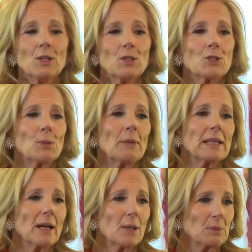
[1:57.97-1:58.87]
So may
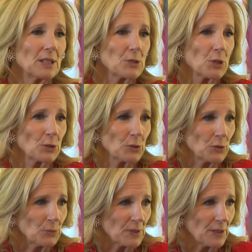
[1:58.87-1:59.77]
God bless our
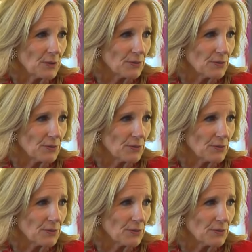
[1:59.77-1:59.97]
troops and their